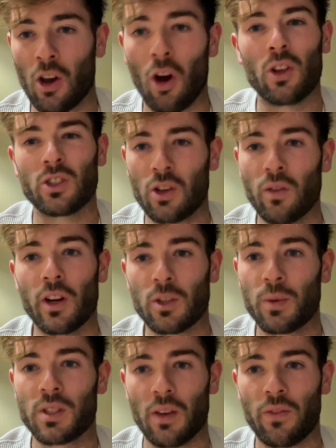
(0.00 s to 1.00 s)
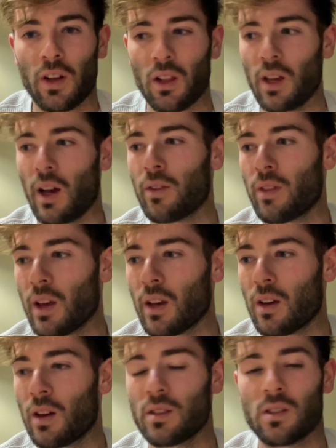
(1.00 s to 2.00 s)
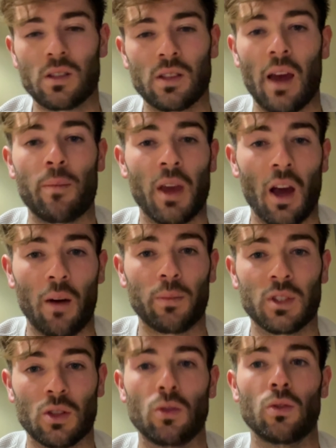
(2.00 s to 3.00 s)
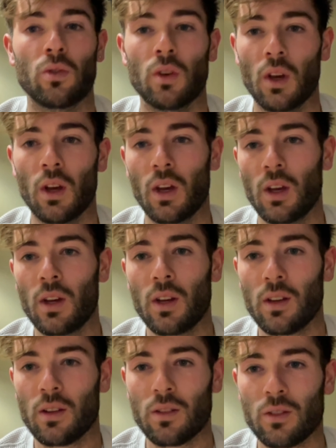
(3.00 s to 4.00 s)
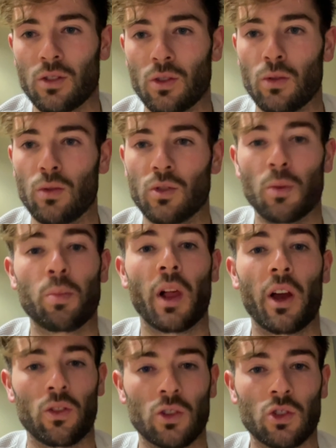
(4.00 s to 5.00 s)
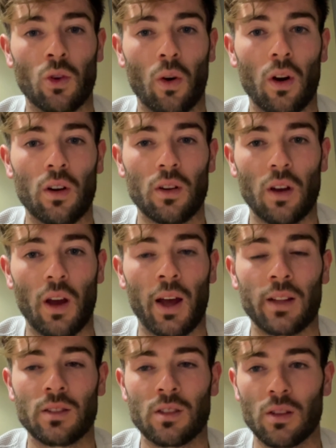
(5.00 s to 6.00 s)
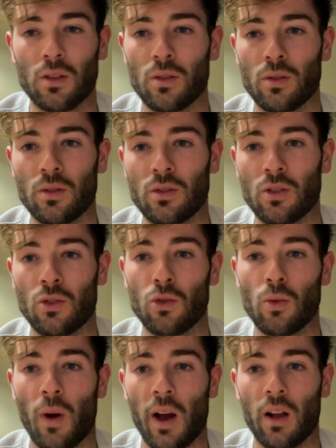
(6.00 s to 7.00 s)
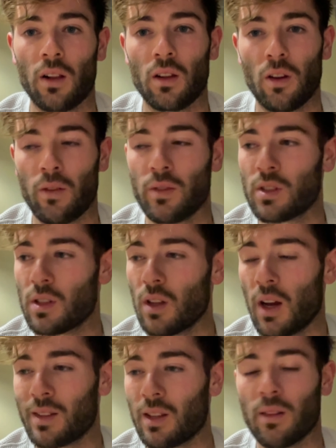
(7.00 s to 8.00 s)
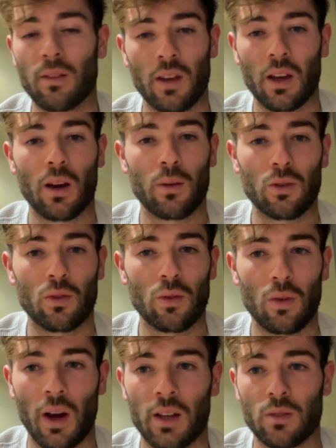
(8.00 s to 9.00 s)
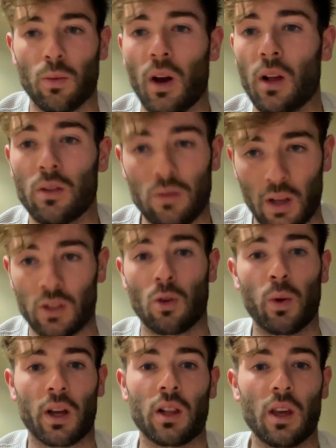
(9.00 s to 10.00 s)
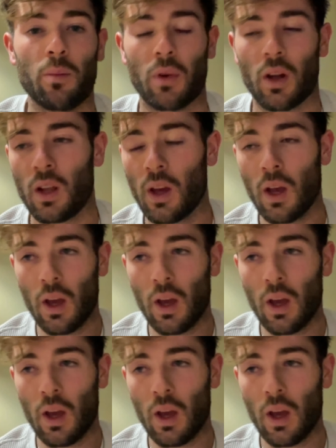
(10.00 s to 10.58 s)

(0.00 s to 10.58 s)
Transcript: college career specifically, I think has set me up to play on the tour and to do well. Obviously, I didn't think I would do as well as quickly, but